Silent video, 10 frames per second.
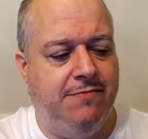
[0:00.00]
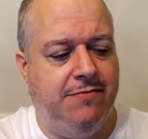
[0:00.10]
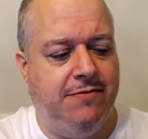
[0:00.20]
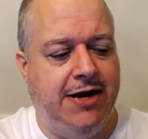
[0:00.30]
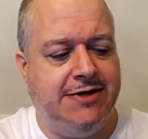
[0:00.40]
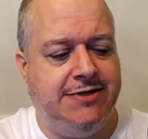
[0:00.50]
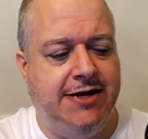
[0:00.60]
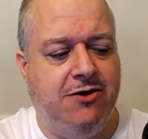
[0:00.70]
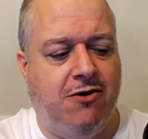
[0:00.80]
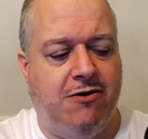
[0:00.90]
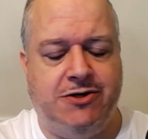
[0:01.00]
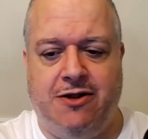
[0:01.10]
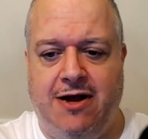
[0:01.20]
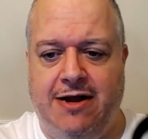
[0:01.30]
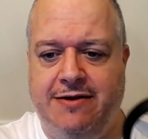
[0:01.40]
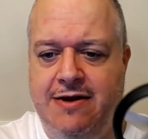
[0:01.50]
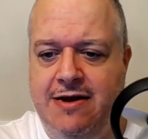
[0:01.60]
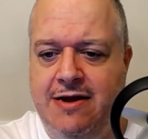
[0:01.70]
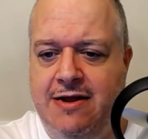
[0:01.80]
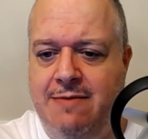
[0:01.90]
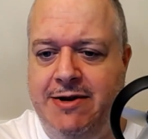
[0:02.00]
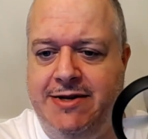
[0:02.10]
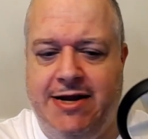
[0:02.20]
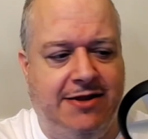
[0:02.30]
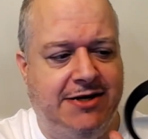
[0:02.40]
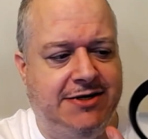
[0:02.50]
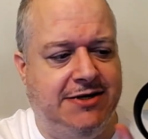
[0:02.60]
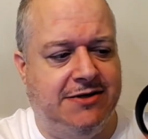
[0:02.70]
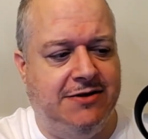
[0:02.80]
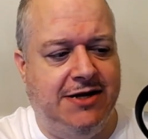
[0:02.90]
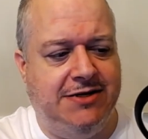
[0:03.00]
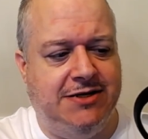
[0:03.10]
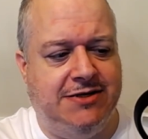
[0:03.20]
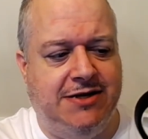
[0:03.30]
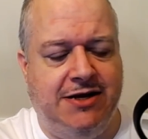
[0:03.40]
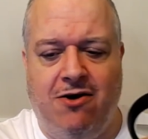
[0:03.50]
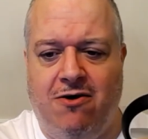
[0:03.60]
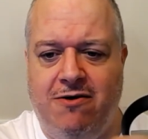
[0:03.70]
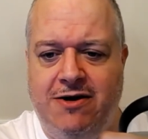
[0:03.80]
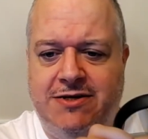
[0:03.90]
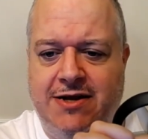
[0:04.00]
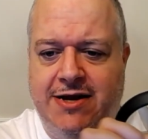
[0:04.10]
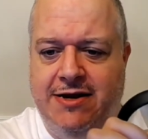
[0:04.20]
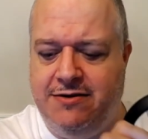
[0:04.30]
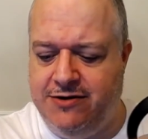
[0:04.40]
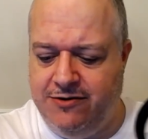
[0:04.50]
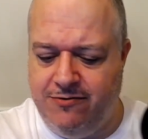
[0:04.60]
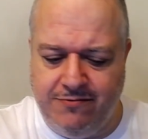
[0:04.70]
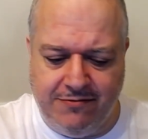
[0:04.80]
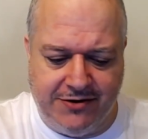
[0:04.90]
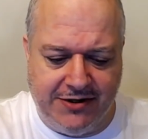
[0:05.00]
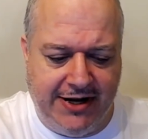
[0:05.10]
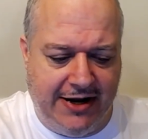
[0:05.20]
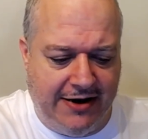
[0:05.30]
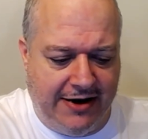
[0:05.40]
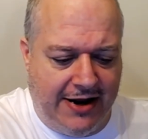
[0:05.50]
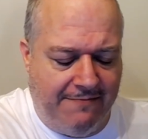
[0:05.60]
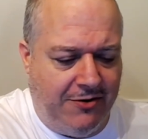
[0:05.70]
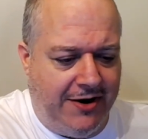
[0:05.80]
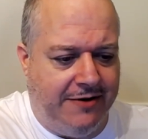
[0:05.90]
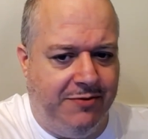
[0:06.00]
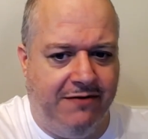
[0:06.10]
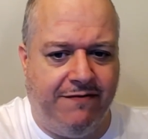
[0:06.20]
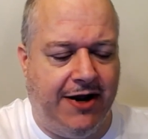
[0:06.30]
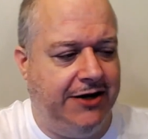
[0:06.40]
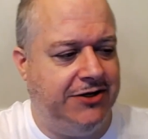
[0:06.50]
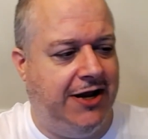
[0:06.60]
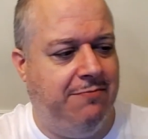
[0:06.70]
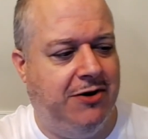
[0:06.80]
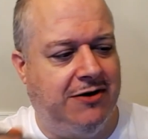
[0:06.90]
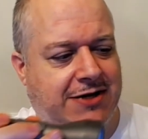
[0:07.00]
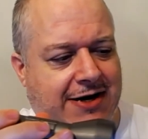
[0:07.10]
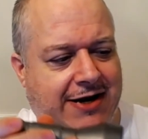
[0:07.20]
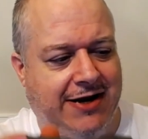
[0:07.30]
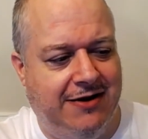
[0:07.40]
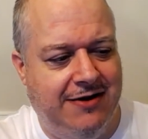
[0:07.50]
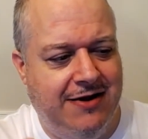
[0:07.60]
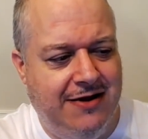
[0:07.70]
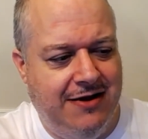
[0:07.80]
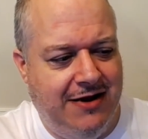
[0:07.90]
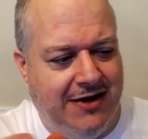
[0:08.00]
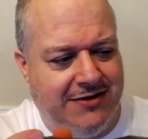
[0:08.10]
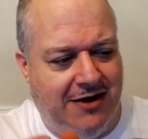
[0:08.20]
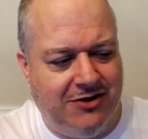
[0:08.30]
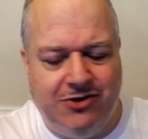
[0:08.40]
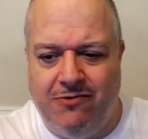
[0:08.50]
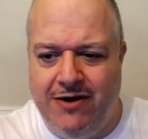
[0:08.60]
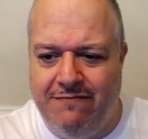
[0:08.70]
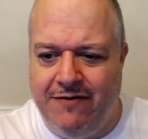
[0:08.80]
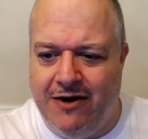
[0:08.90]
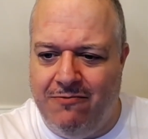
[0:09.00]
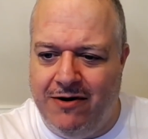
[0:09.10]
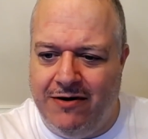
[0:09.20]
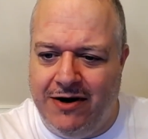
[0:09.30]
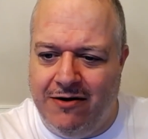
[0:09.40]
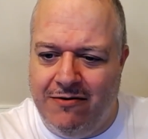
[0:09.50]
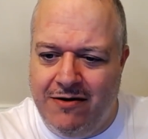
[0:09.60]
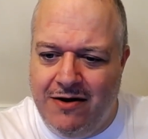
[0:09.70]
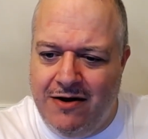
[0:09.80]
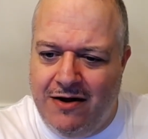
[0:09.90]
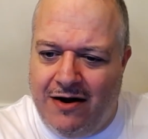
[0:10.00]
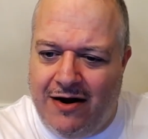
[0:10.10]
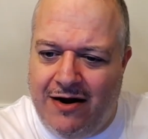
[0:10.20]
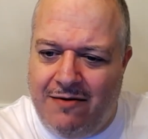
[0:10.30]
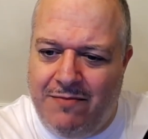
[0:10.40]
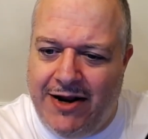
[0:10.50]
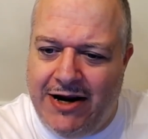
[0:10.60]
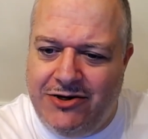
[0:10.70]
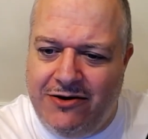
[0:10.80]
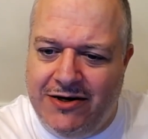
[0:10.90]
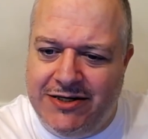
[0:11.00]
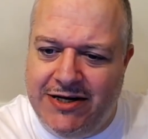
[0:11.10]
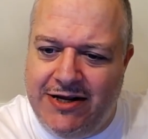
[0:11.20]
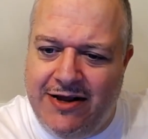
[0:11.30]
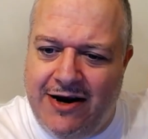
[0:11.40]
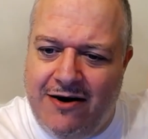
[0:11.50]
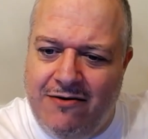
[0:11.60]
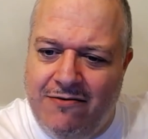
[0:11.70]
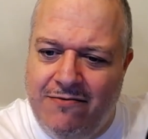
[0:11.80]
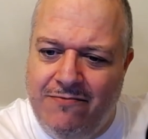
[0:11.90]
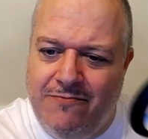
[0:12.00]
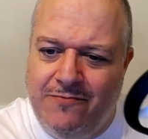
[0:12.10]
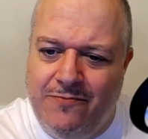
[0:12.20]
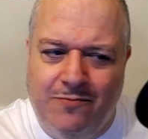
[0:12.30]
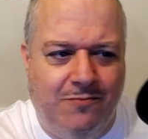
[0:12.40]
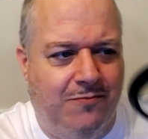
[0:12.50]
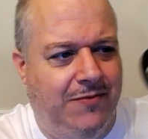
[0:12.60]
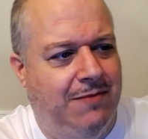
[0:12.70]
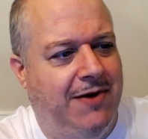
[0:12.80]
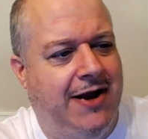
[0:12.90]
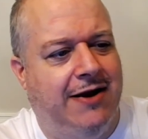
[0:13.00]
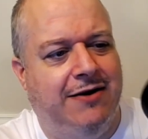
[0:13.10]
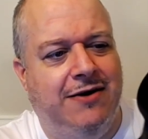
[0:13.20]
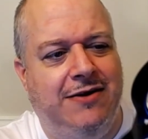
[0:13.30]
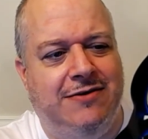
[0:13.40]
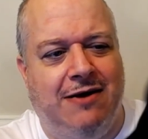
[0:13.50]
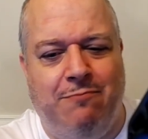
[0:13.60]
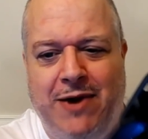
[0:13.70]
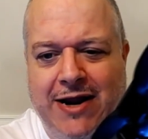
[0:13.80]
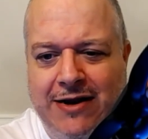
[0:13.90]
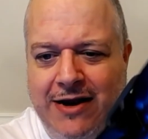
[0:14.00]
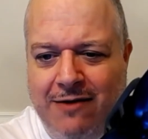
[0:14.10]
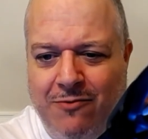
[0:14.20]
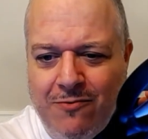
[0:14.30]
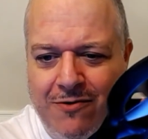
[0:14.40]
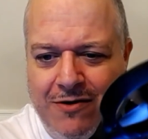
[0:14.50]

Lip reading: SD card slot. Let me tell you, this is the hardest thing to get, and I'm going to have to put a flashlight because I can't. It's not showing up very well here. But as you can see there, my goodness, I'm bad at camera work.